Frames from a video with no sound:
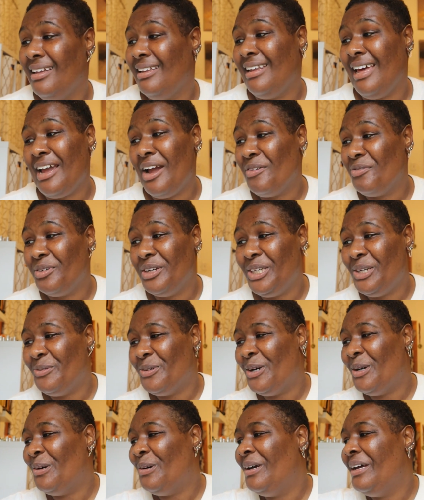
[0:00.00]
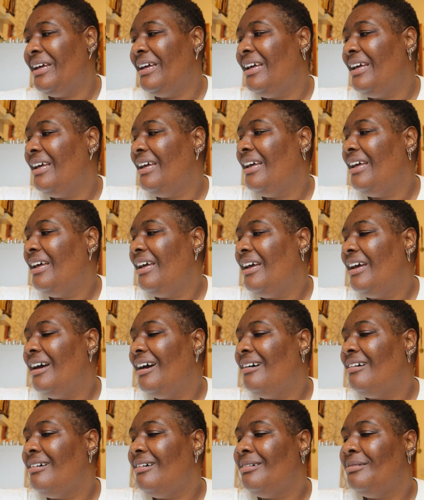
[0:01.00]
Like, I really won't.
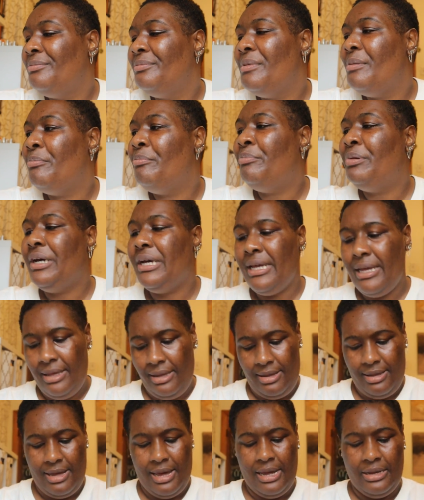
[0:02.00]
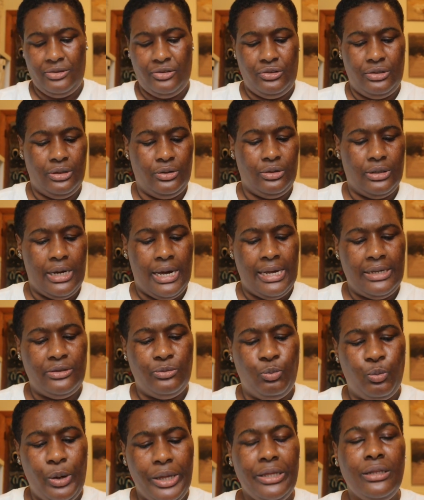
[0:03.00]
But
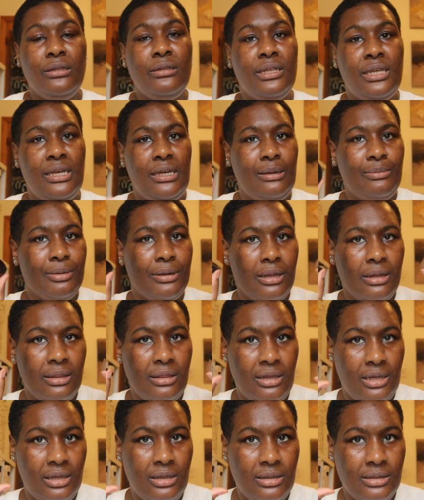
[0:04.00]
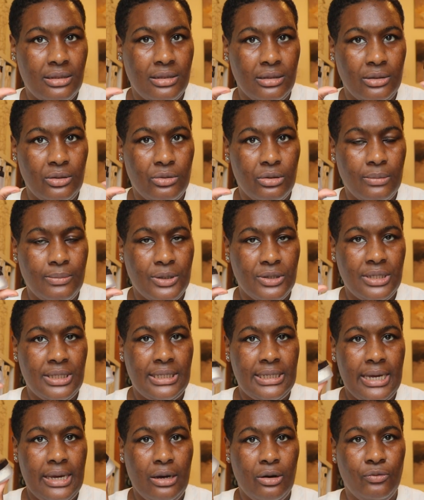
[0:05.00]
I will keep these, Laura
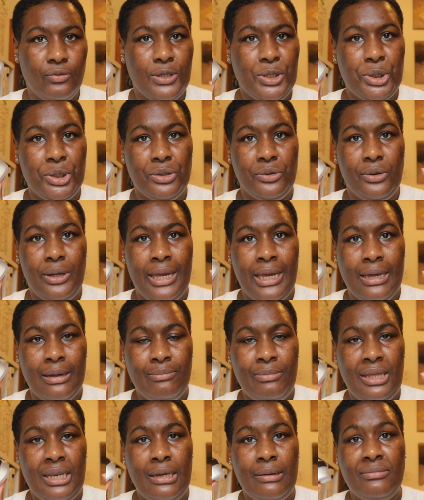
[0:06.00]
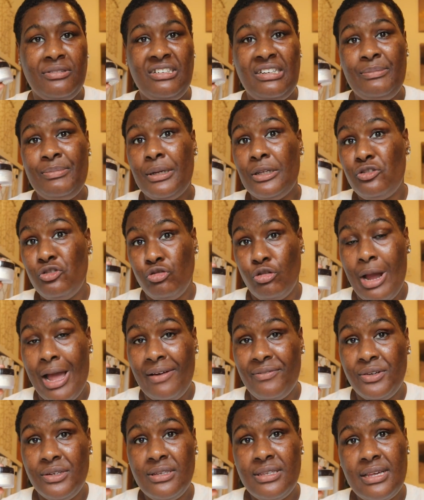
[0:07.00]
Mercier Original and Medium Deep
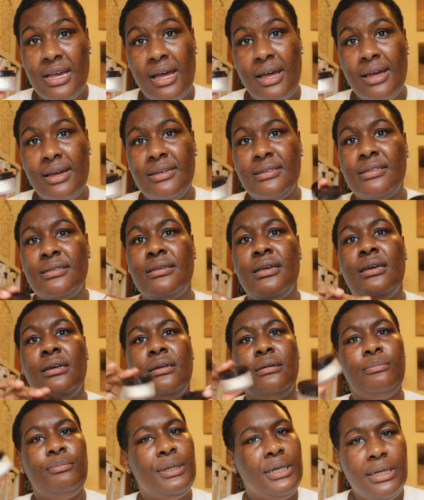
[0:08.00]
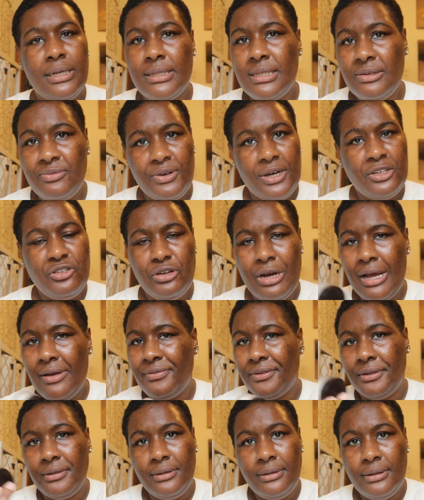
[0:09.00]
Travel Size, because if I
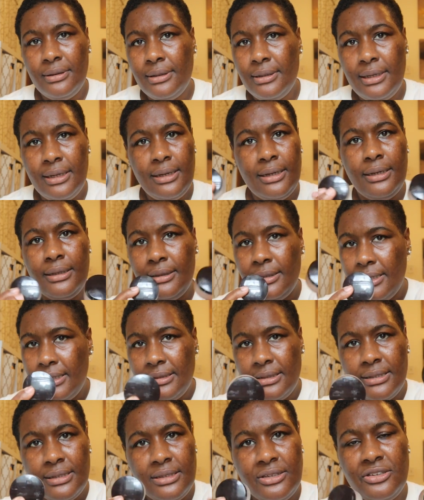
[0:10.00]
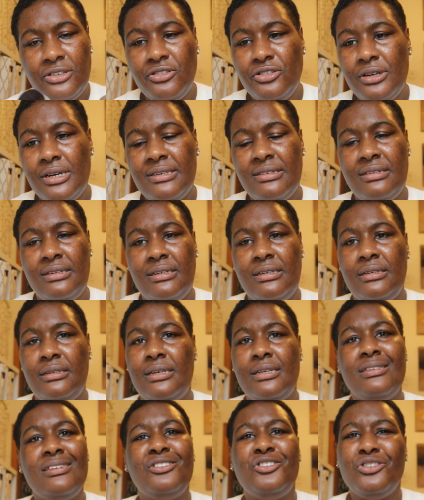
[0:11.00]
travel, it's a
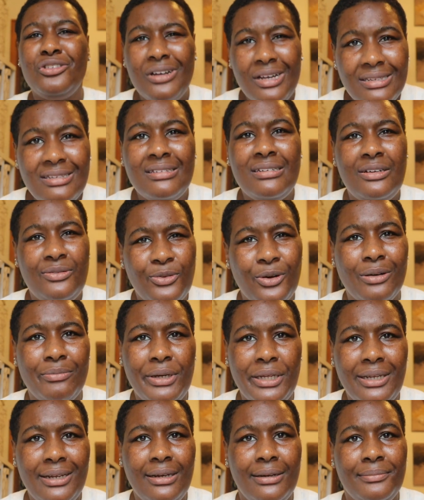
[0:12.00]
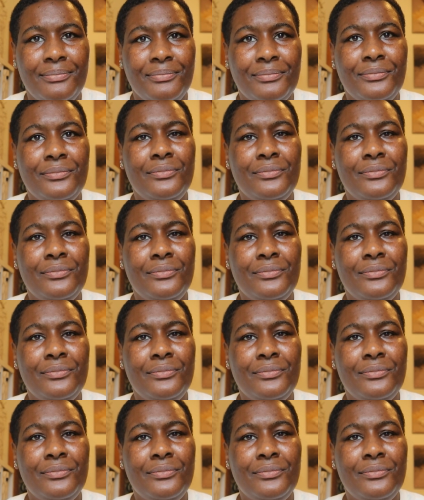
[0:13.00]
trusty formula,